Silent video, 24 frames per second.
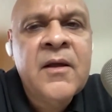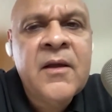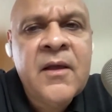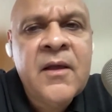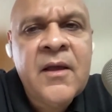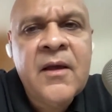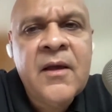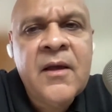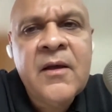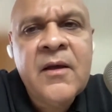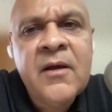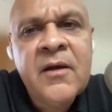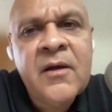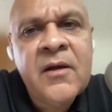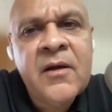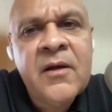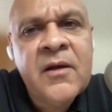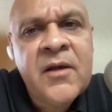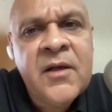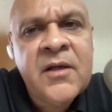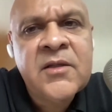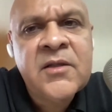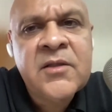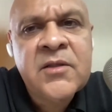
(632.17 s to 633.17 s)

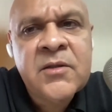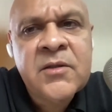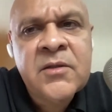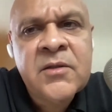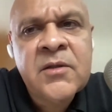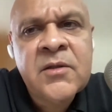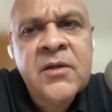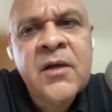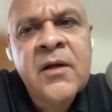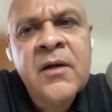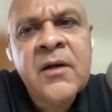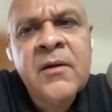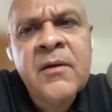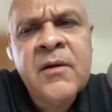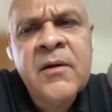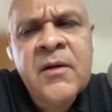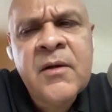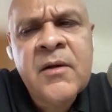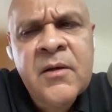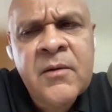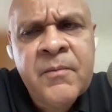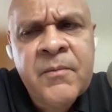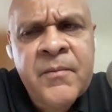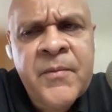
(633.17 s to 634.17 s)
is
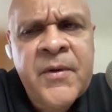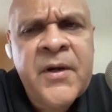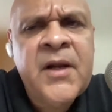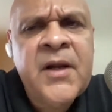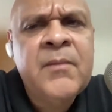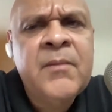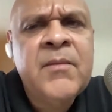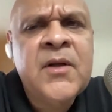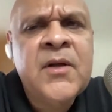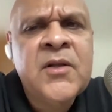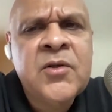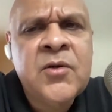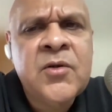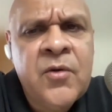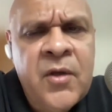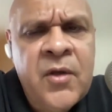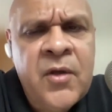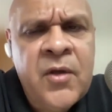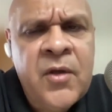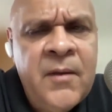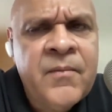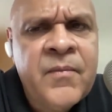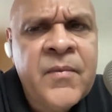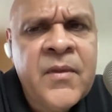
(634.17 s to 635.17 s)
pretty much
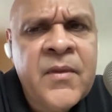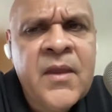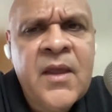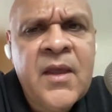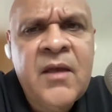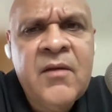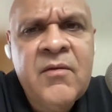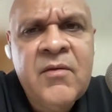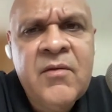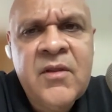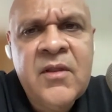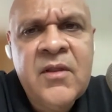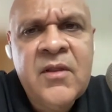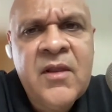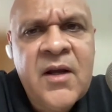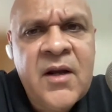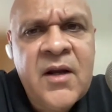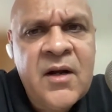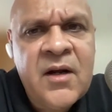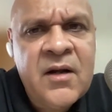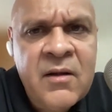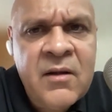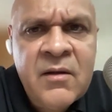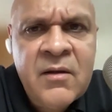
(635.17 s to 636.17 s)
okay, given
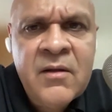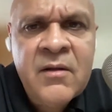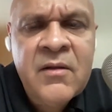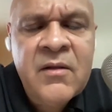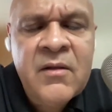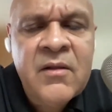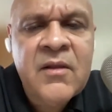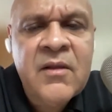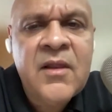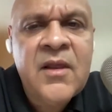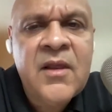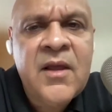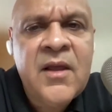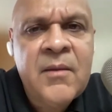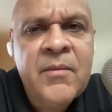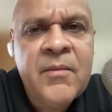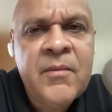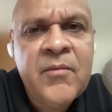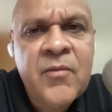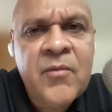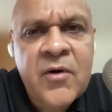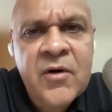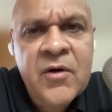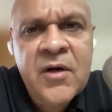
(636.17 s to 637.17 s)
that they are
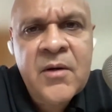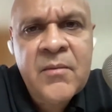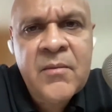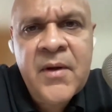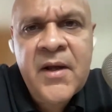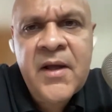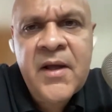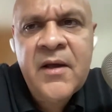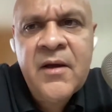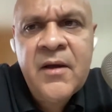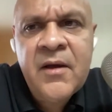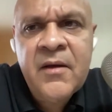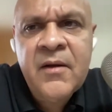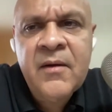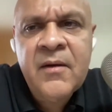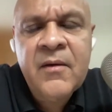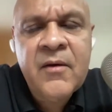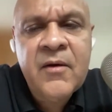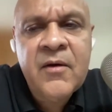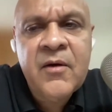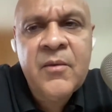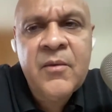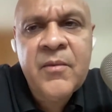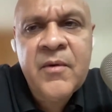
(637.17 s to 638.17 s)
promoted by a
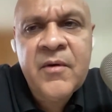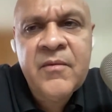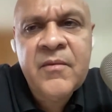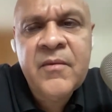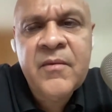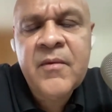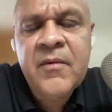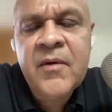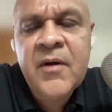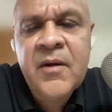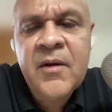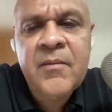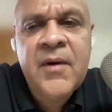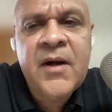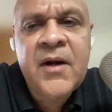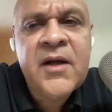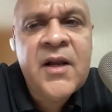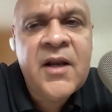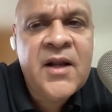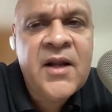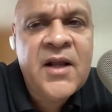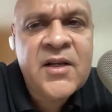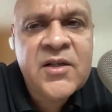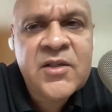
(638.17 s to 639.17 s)
group of a
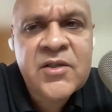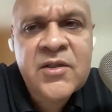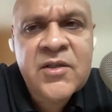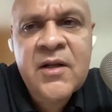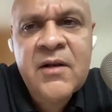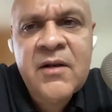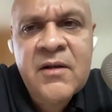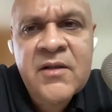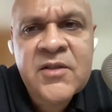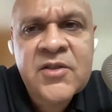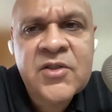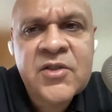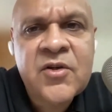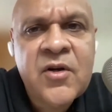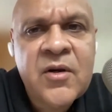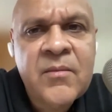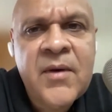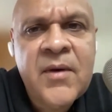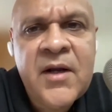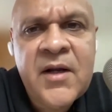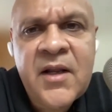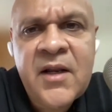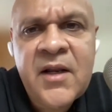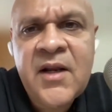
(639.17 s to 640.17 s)
multinational, strong
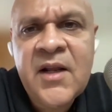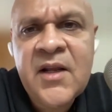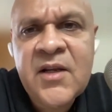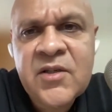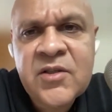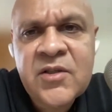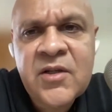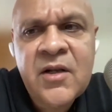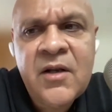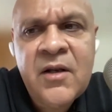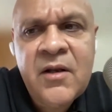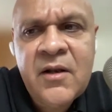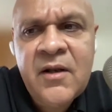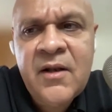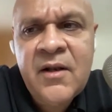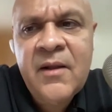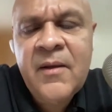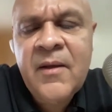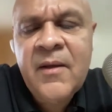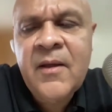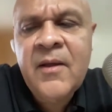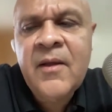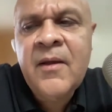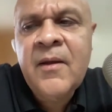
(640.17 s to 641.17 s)
multinational
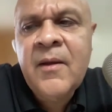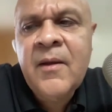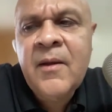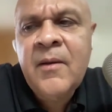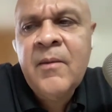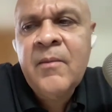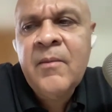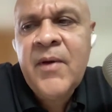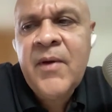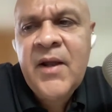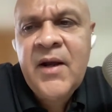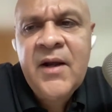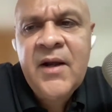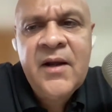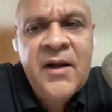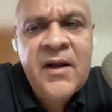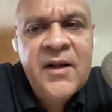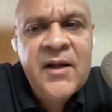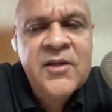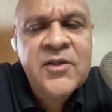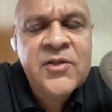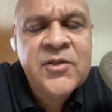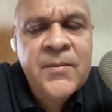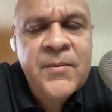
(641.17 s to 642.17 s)

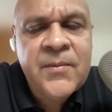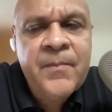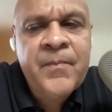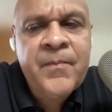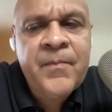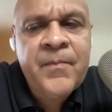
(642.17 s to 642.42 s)
parentage.